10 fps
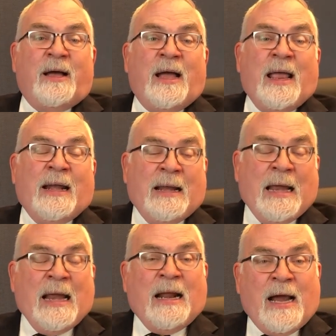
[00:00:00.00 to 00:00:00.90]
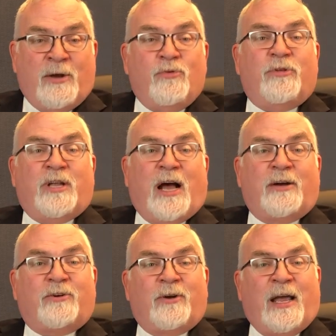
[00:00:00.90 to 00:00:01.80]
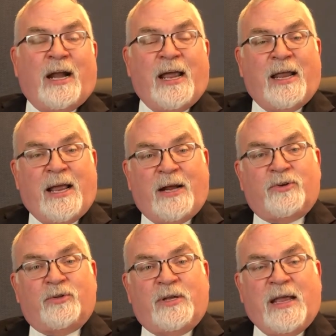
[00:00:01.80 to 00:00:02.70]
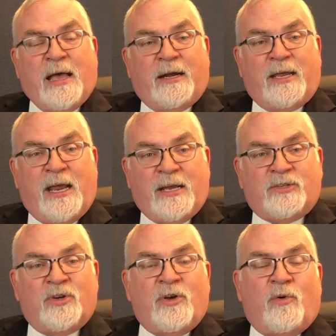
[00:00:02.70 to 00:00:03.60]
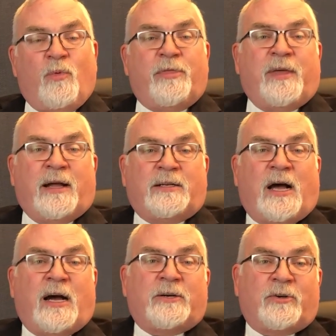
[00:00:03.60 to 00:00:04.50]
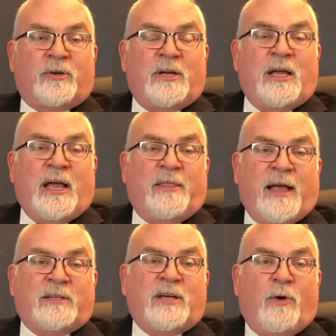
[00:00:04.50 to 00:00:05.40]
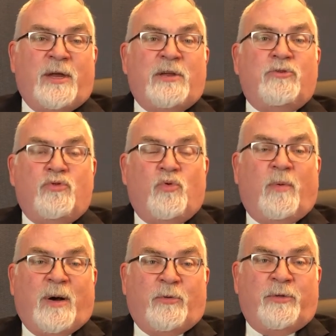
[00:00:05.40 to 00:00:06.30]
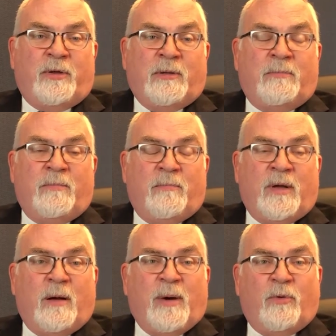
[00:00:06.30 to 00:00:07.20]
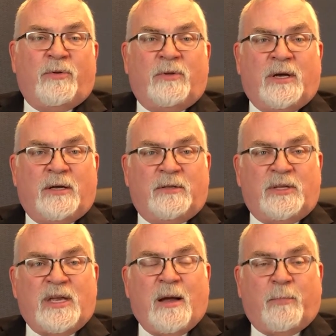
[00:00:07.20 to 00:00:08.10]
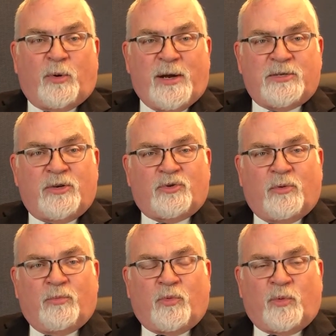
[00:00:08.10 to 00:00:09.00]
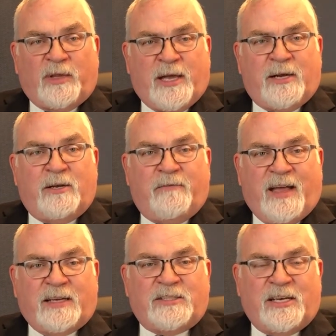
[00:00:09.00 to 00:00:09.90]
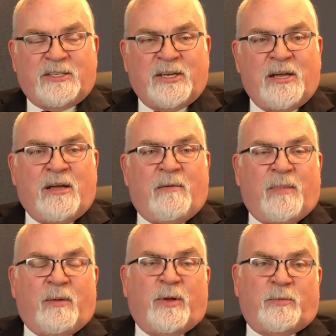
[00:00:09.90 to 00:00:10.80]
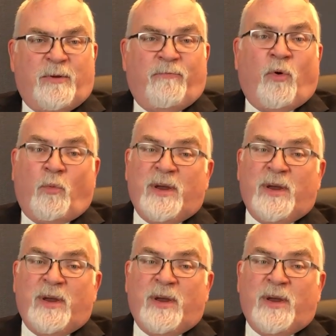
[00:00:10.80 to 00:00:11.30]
And I knew the doctor, and I had actually had a case with that doctor, and that's how he knew about the Guillain-Barré syndrome related to vaccines, because before we